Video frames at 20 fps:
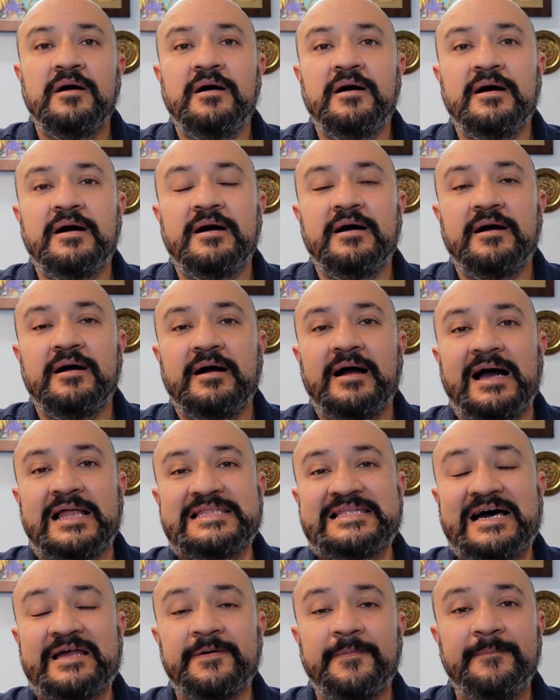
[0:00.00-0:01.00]
A
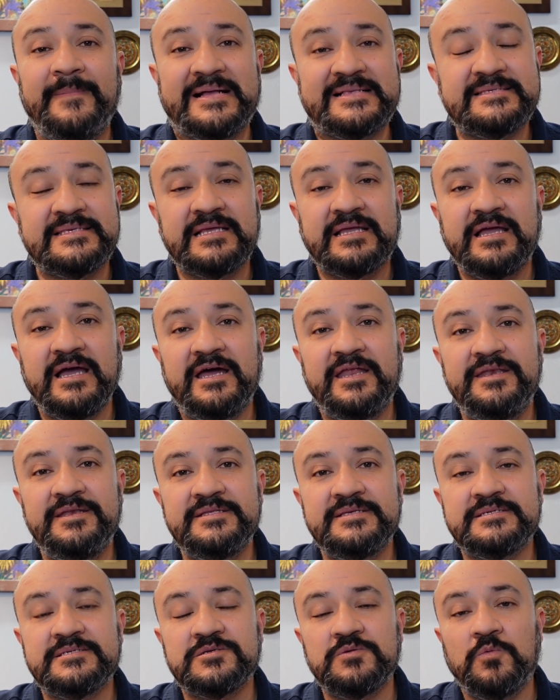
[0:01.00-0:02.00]
lot of
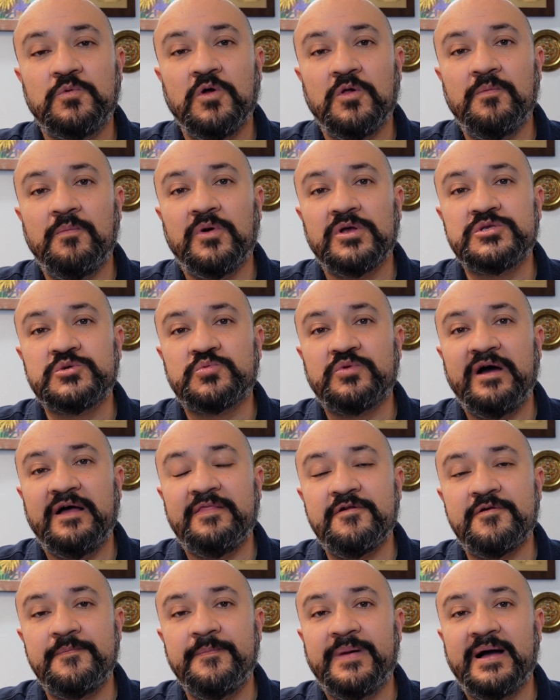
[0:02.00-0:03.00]
Mexicans will much
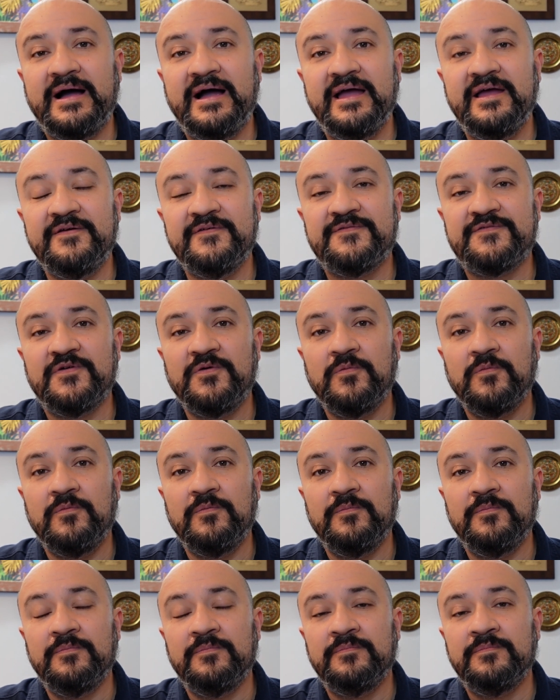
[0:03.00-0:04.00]
rather buy
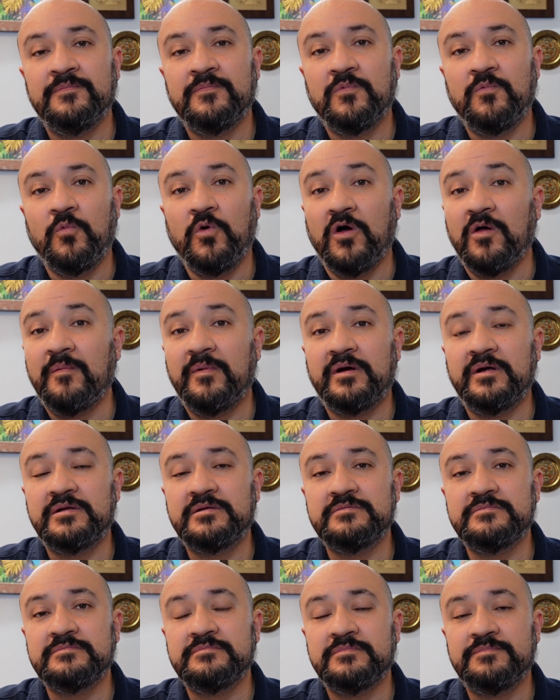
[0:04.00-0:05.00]
from
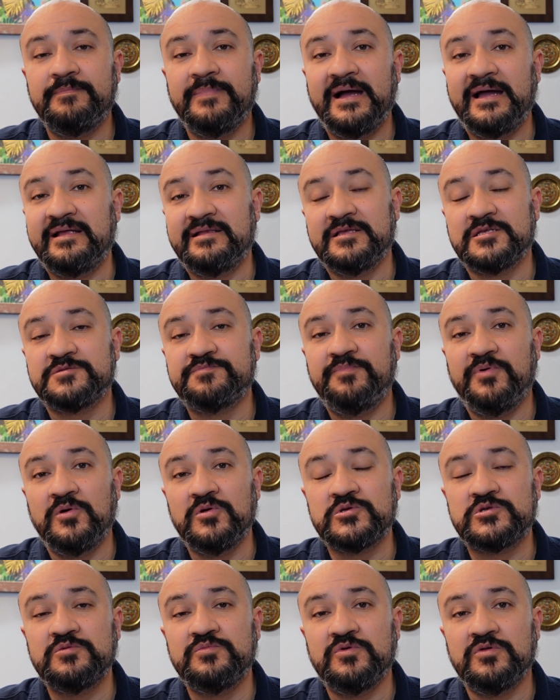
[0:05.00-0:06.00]
Walmart, buying
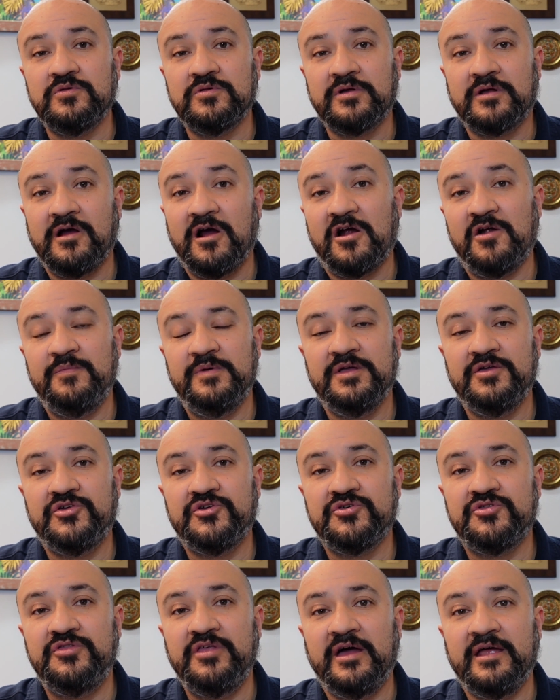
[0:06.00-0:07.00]
disposable
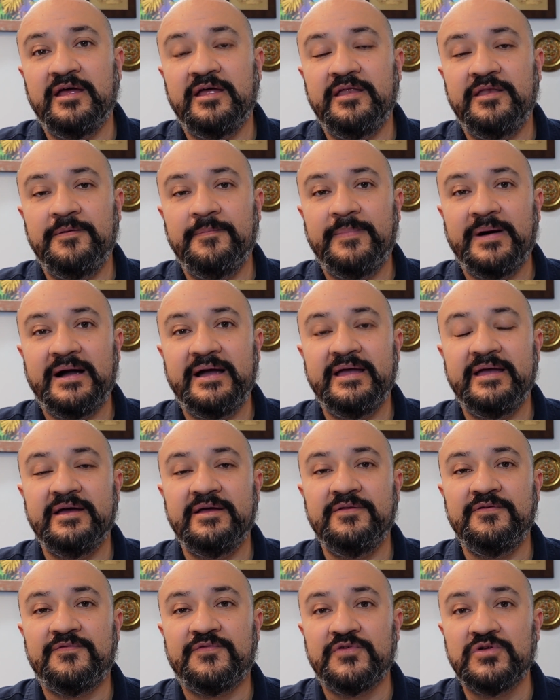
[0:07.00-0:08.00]
garbage, than
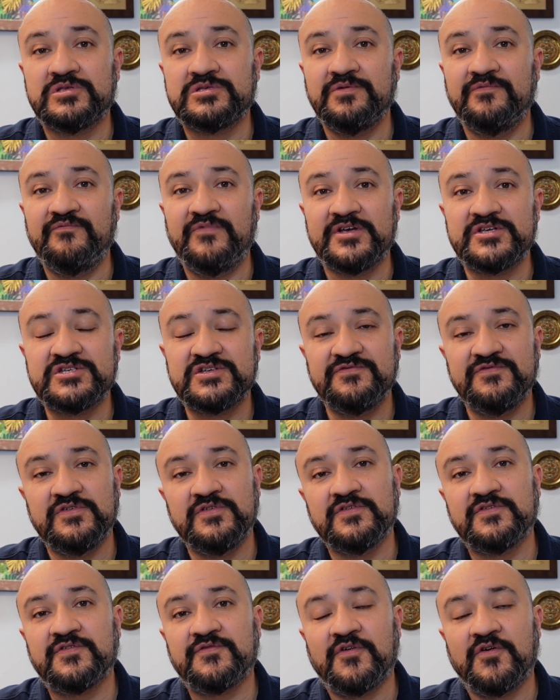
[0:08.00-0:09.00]
buying fruits and
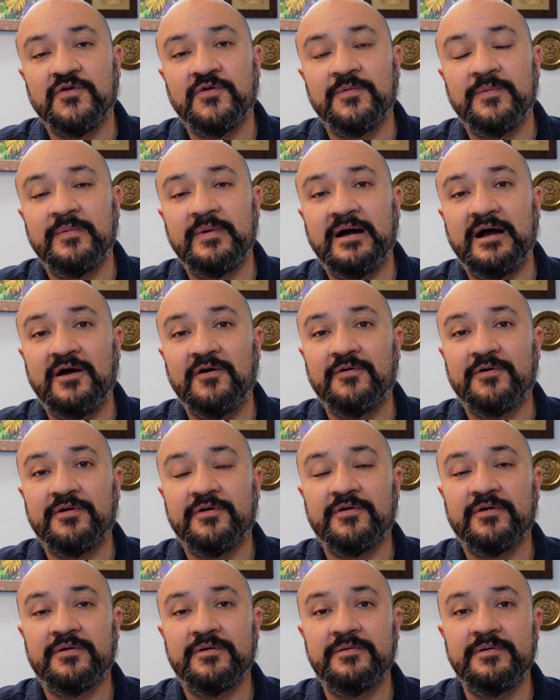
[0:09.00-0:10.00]
vegetables from
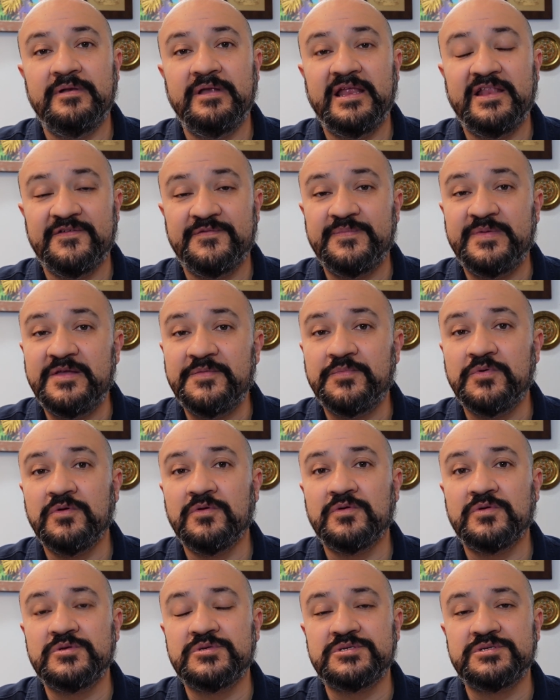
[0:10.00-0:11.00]
our native
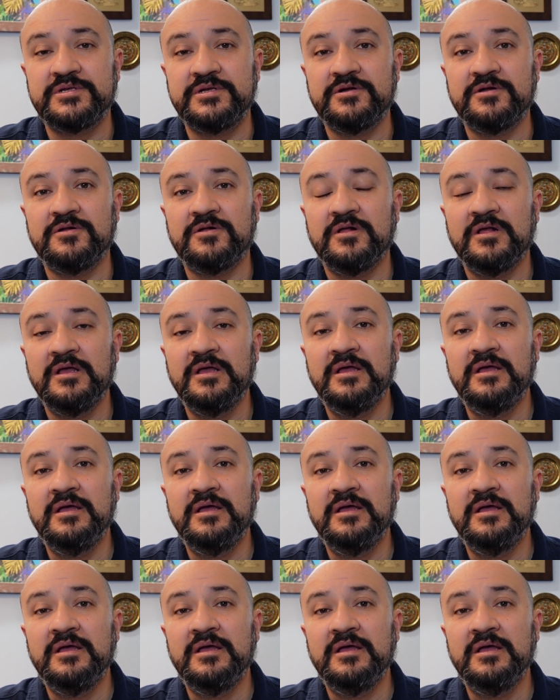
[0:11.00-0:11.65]
people who still